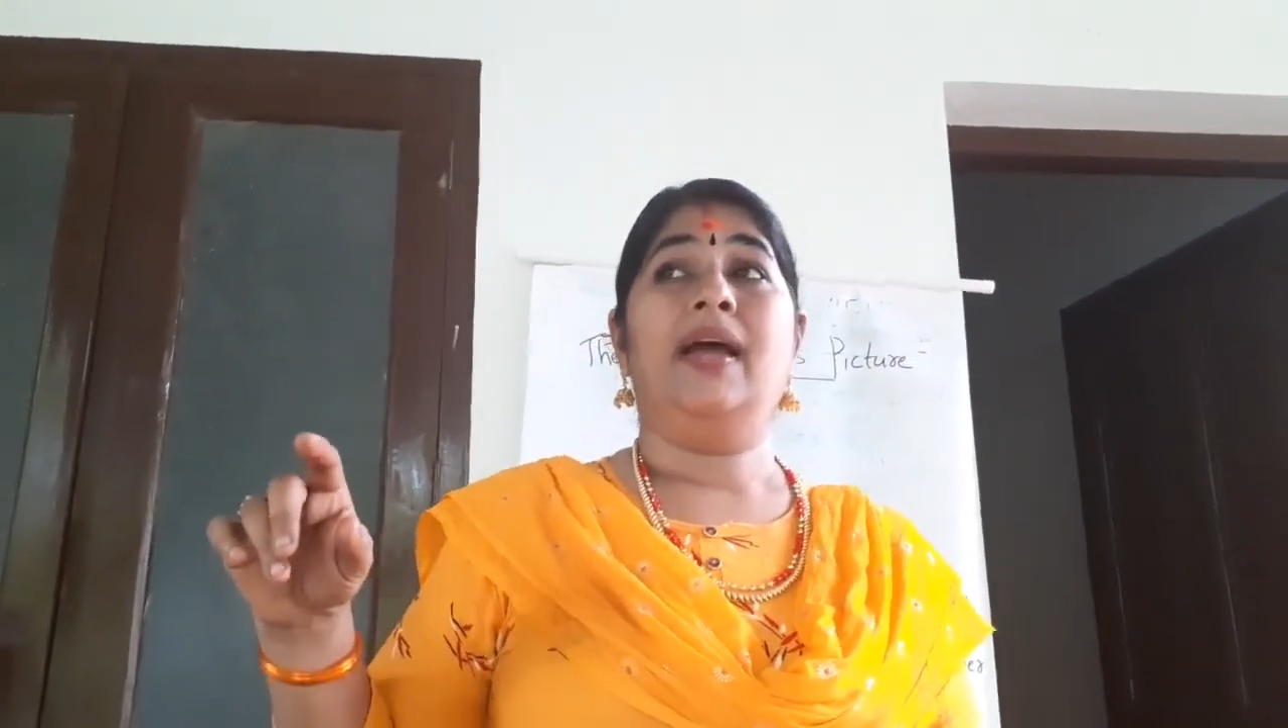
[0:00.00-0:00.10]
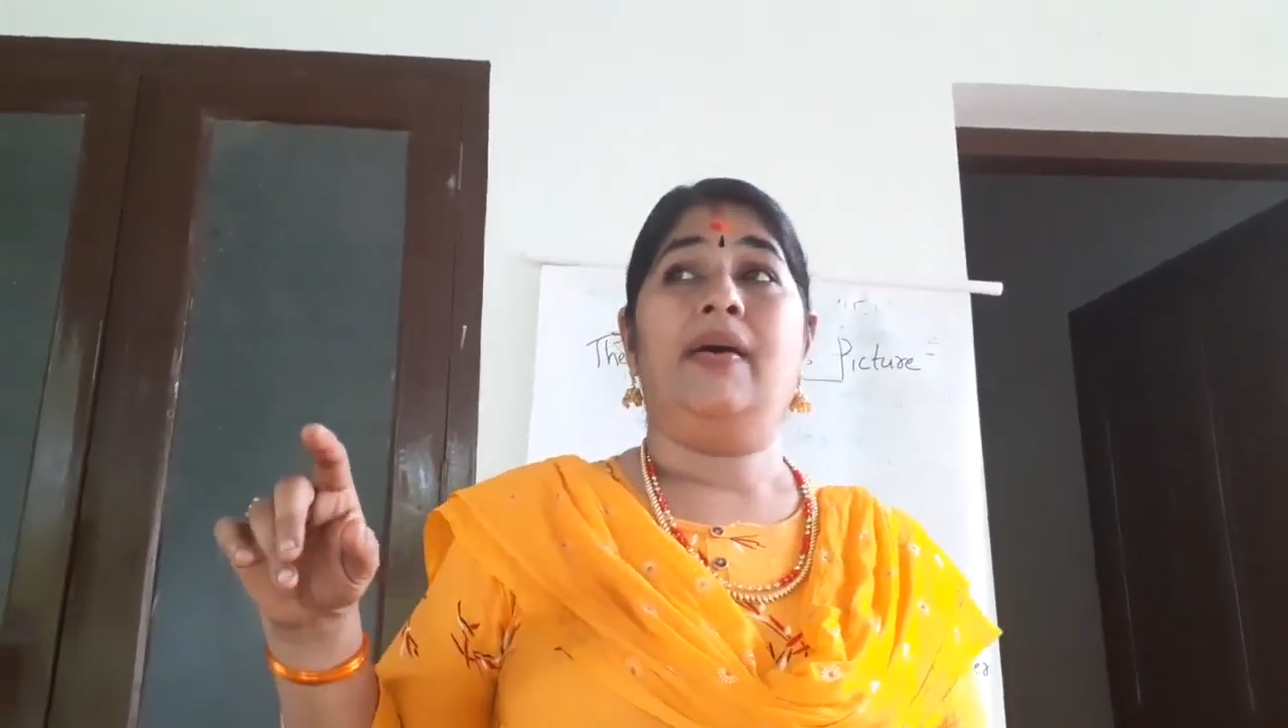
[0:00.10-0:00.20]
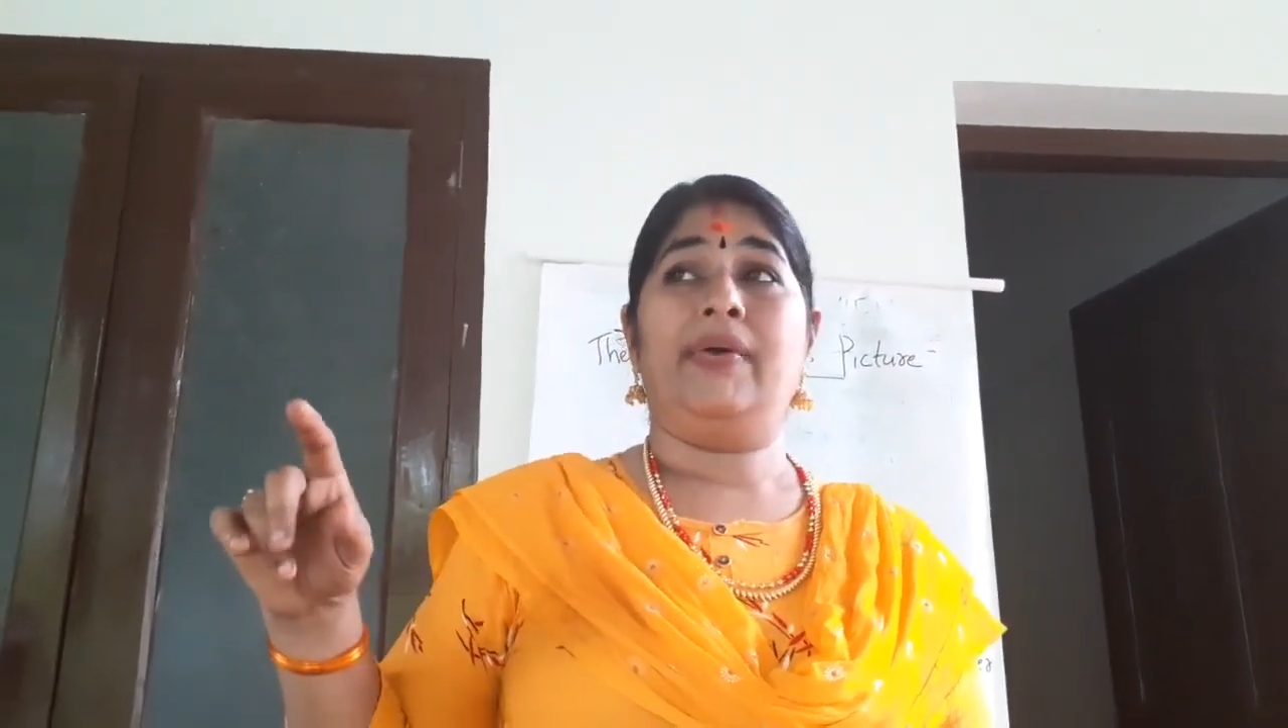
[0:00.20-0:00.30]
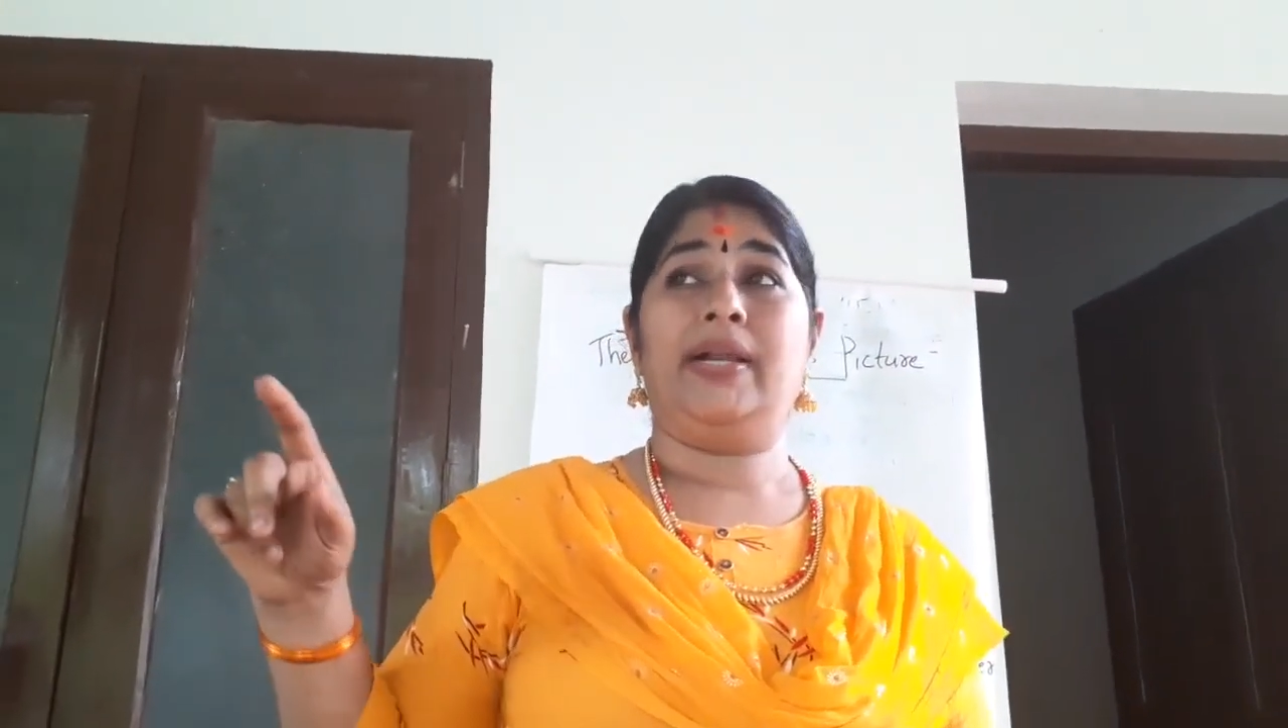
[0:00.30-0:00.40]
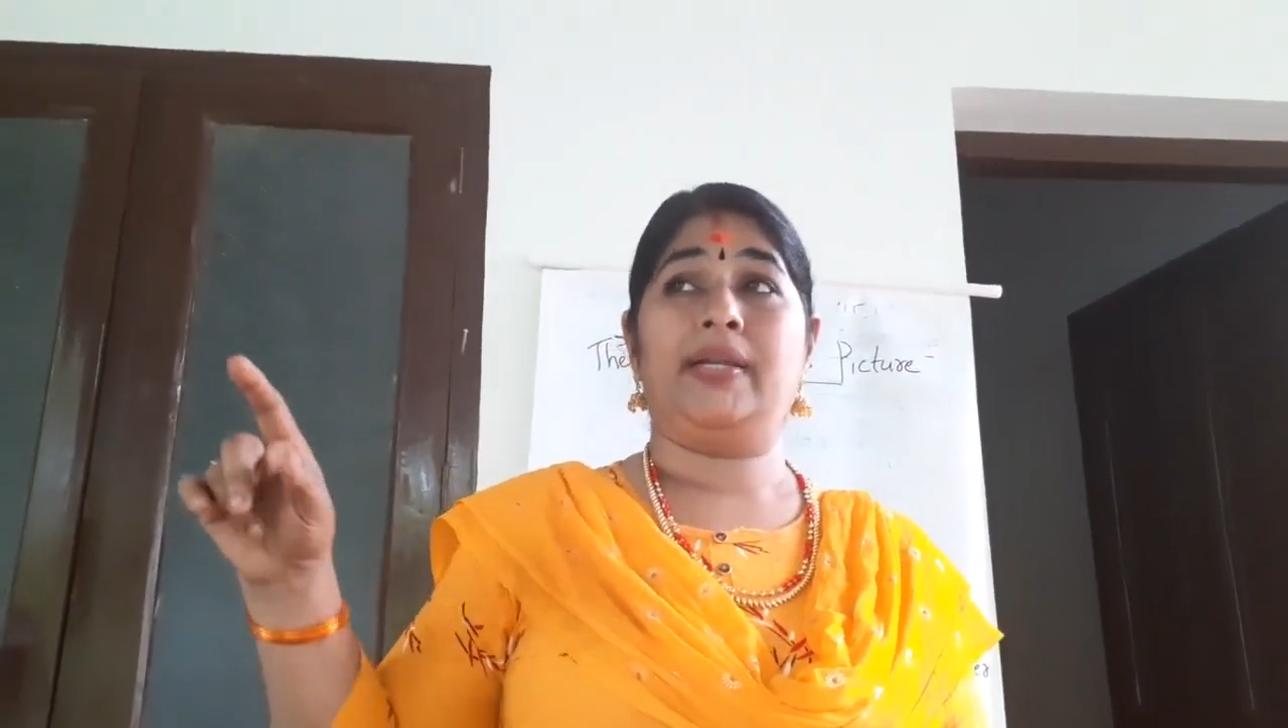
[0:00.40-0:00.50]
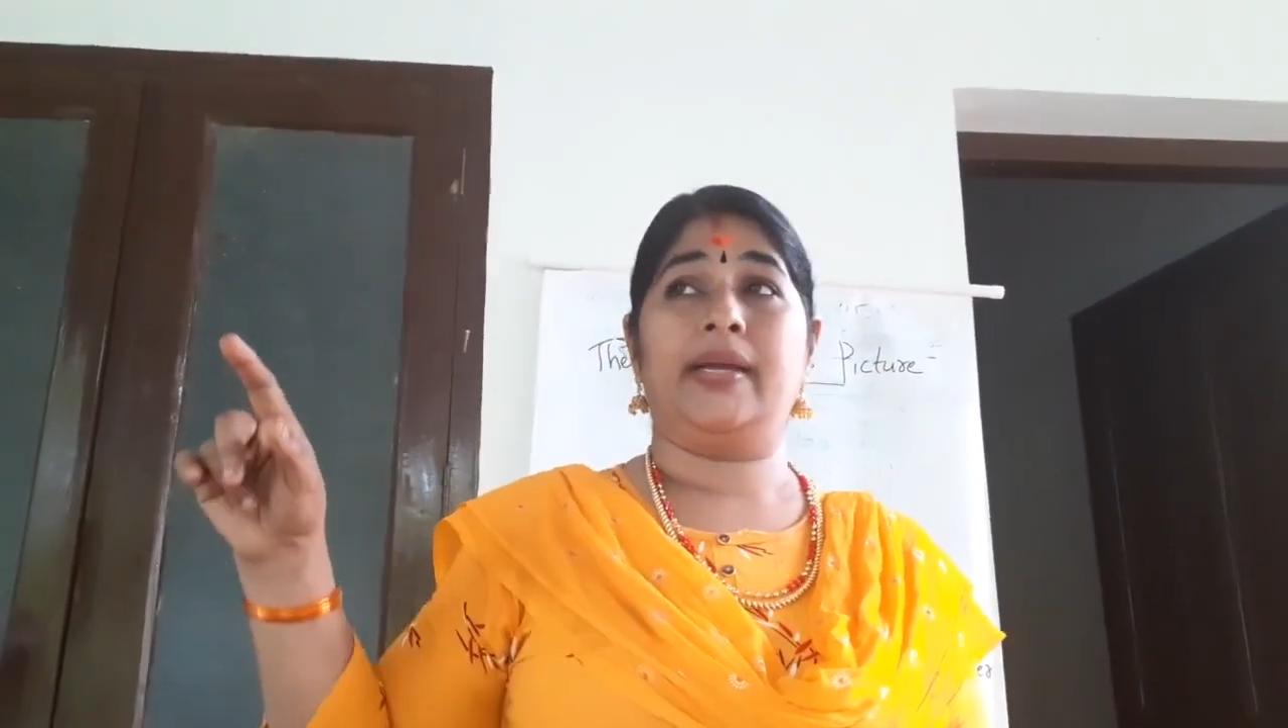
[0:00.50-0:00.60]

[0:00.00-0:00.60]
when